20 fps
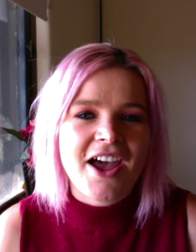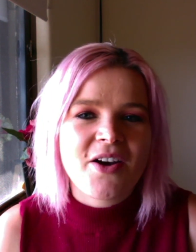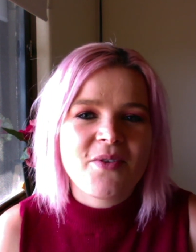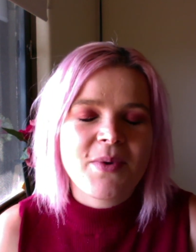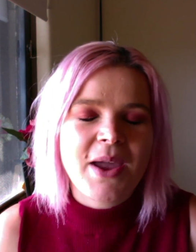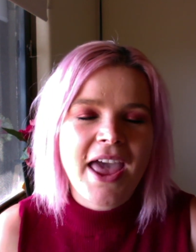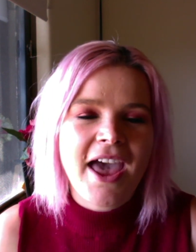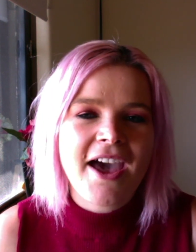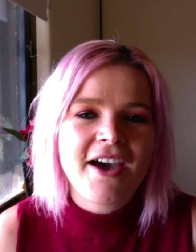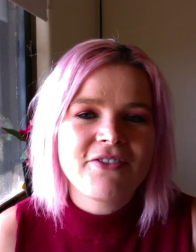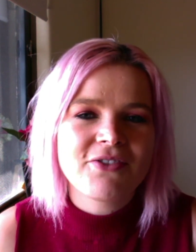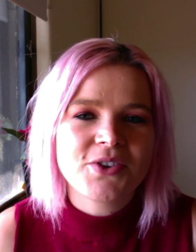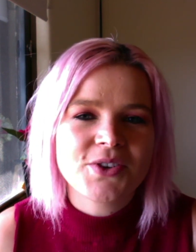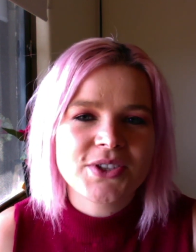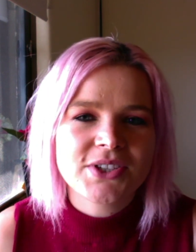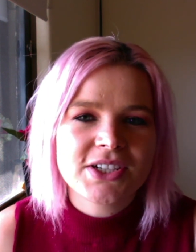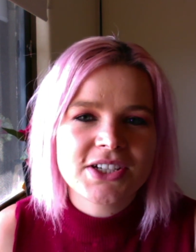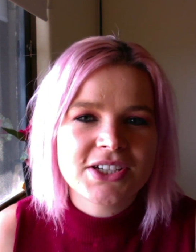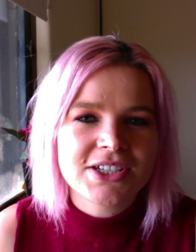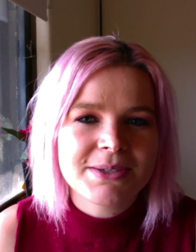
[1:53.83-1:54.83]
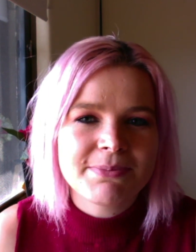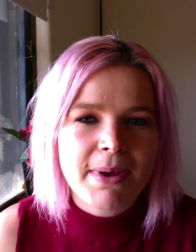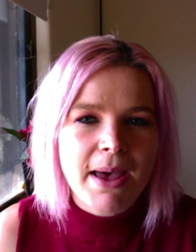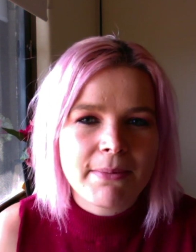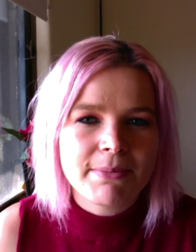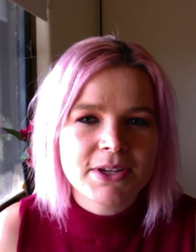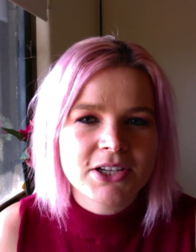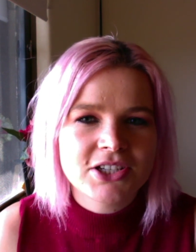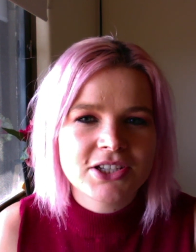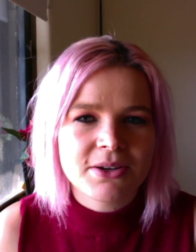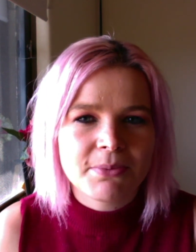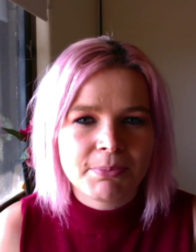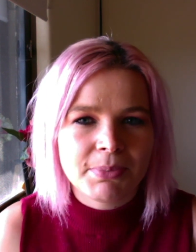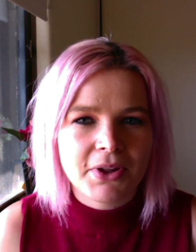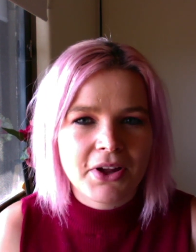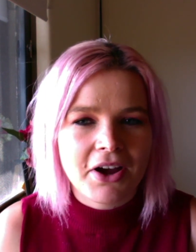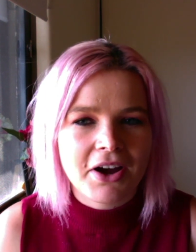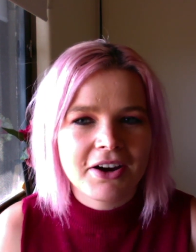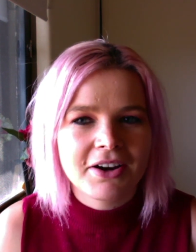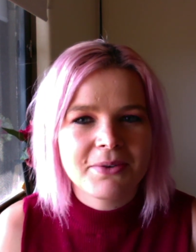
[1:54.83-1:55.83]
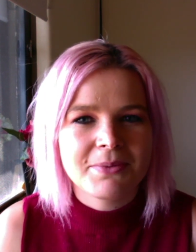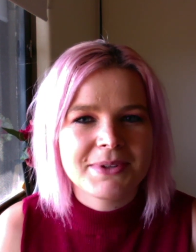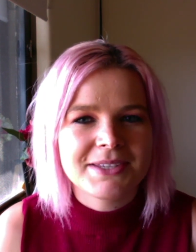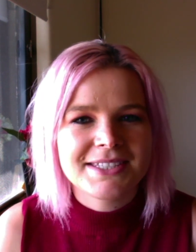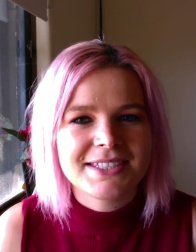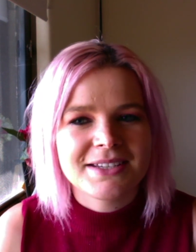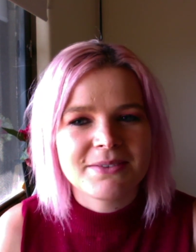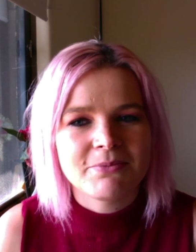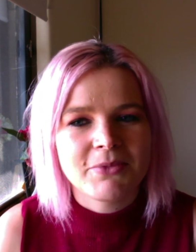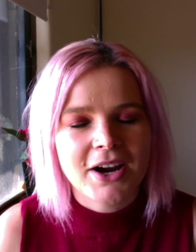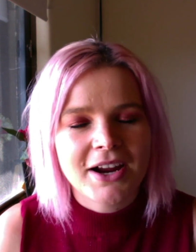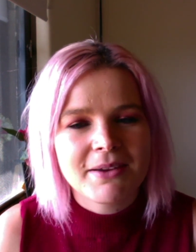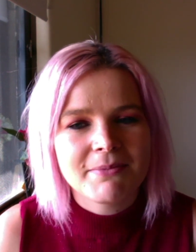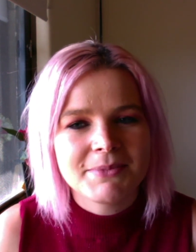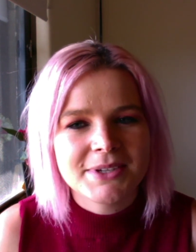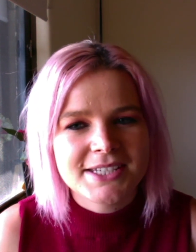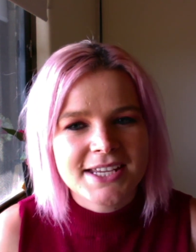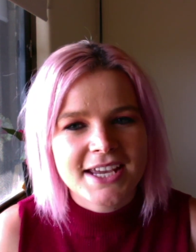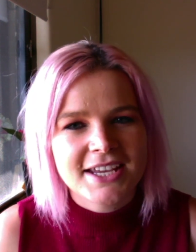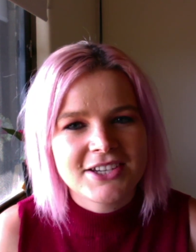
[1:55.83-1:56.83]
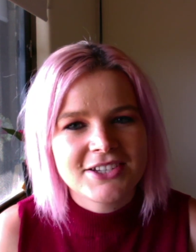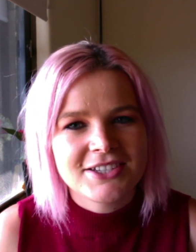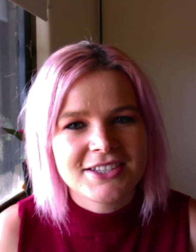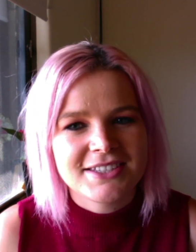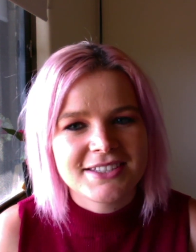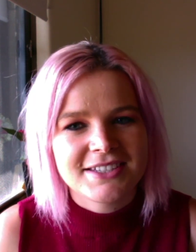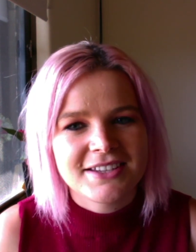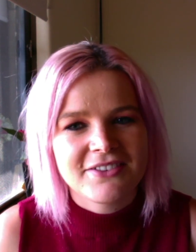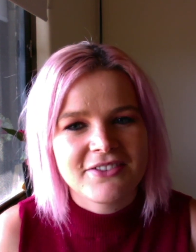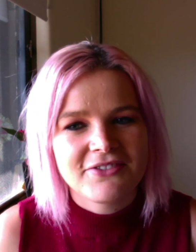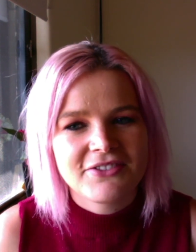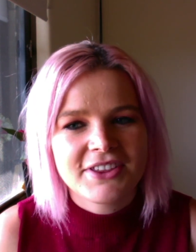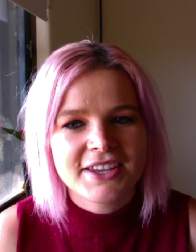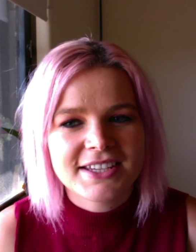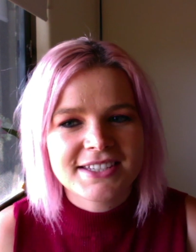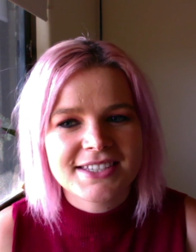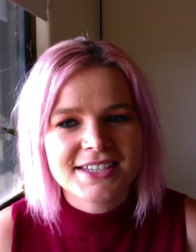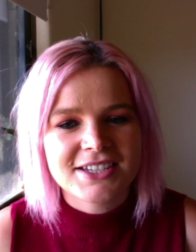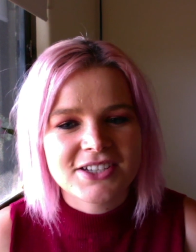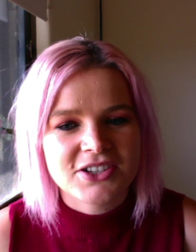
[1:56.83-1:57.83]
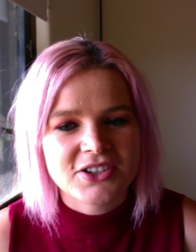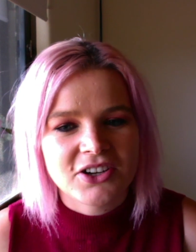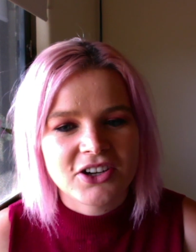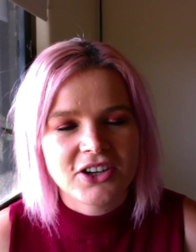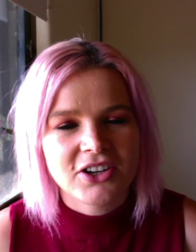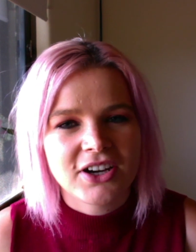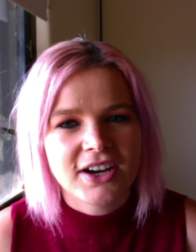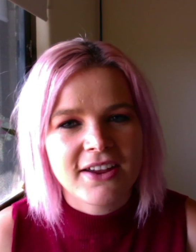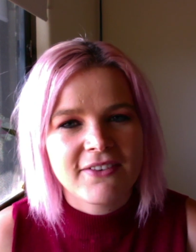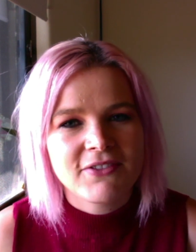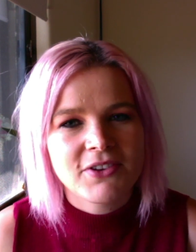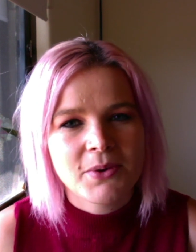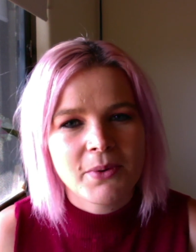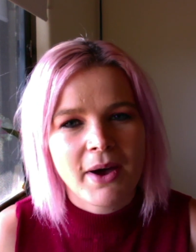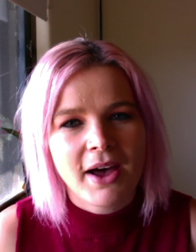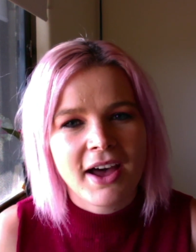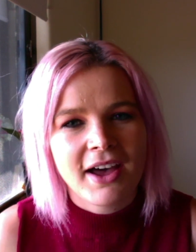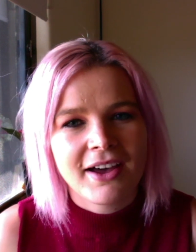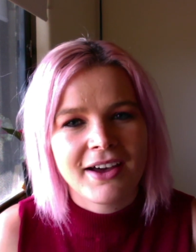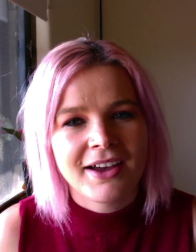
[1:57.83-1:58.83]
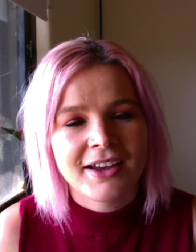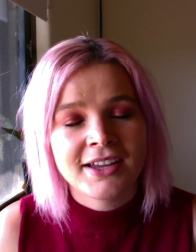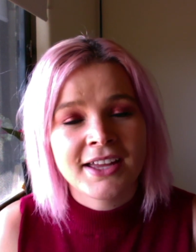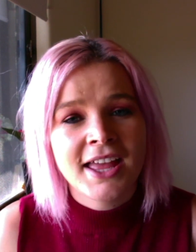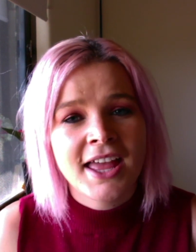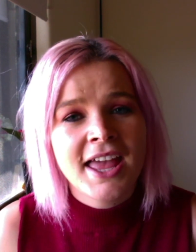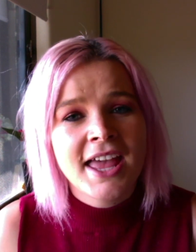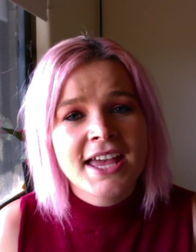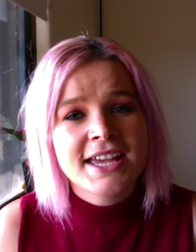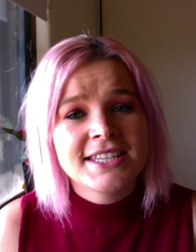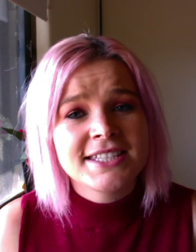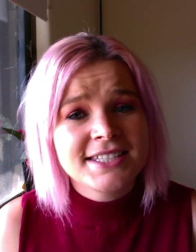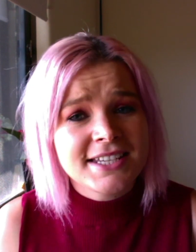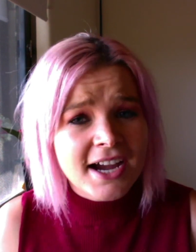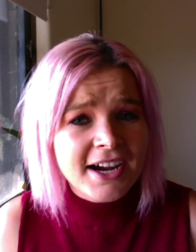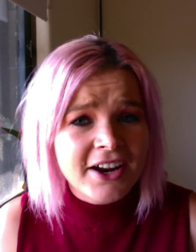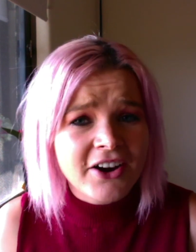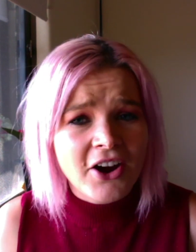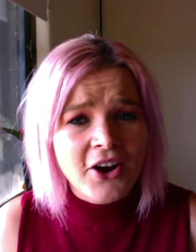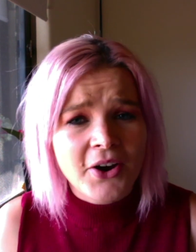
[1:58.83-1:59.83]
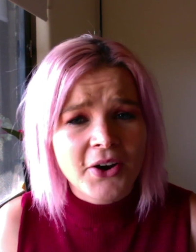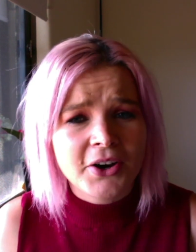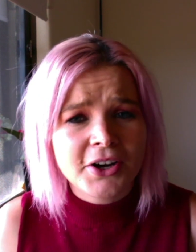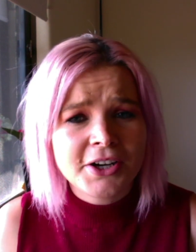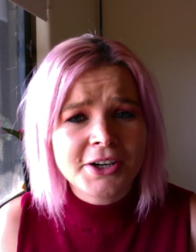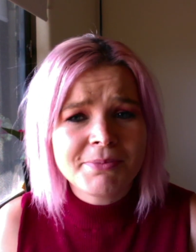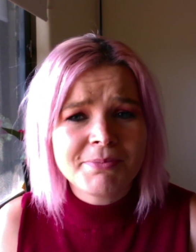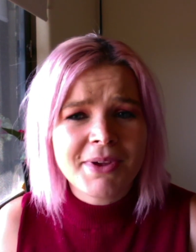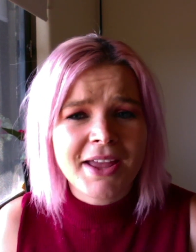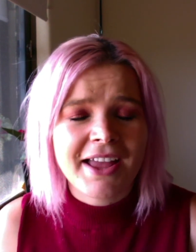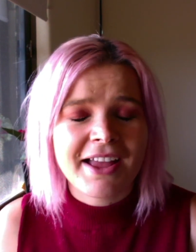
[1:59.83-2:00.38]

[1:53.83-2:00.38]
We have also just published a blog with some recommendations of things to do if you are stuck at home,